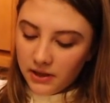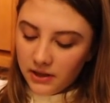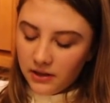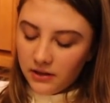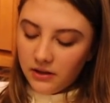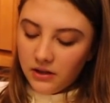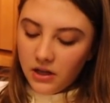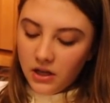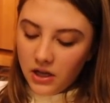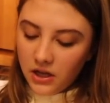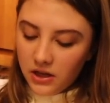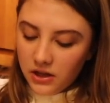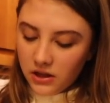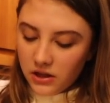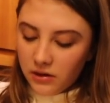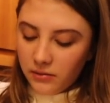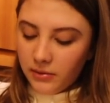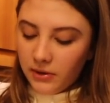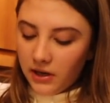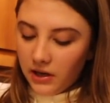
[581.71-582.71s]
And
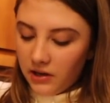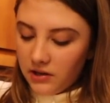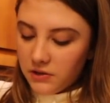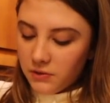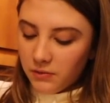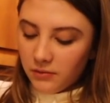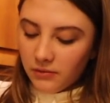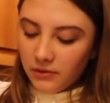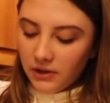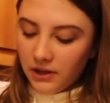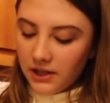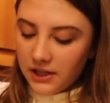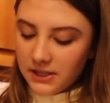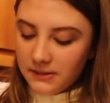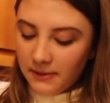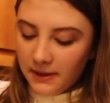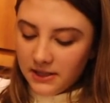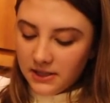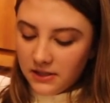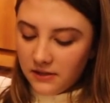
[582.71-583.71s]
the bananas were really
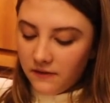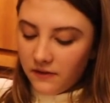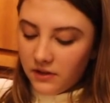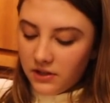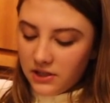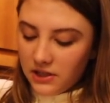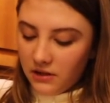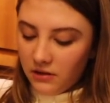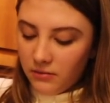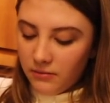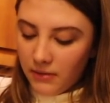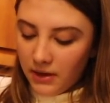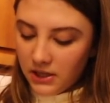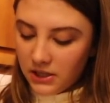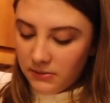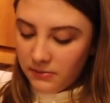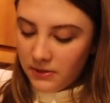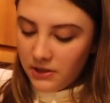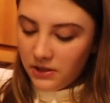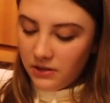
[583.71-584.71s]
expensive because they were
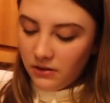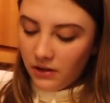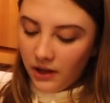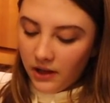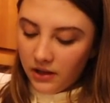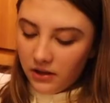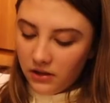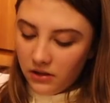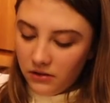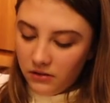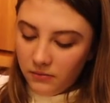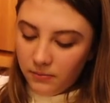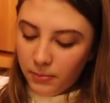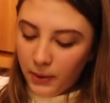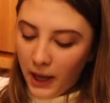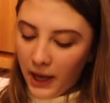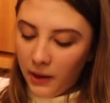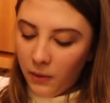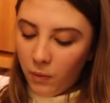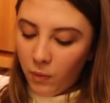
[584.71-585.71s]
meant to be like you
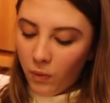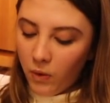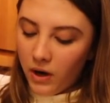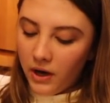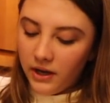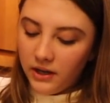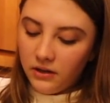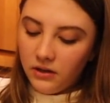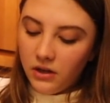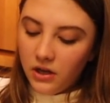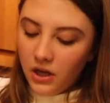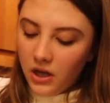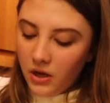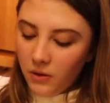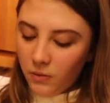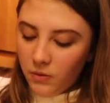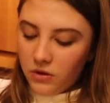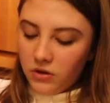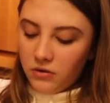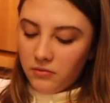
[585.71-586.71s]
buy one
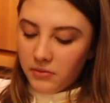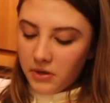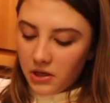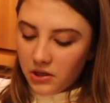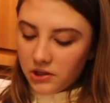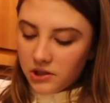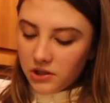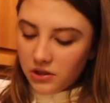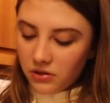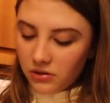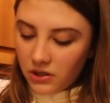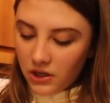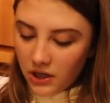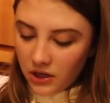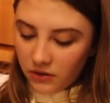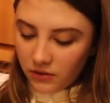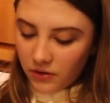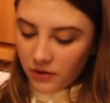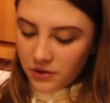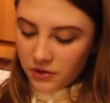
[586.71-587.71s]
with your meal, so they're
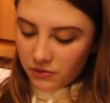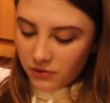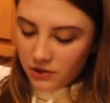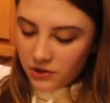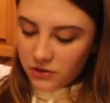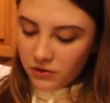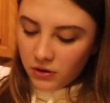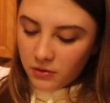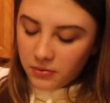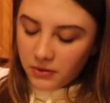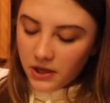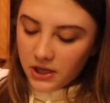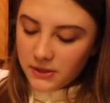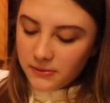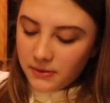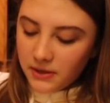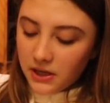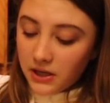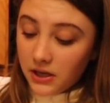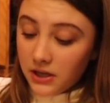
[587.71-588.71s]
not grocery store
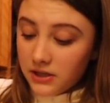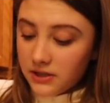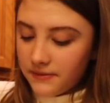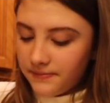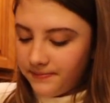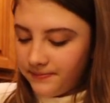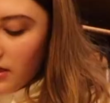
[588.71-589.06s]
price bananas.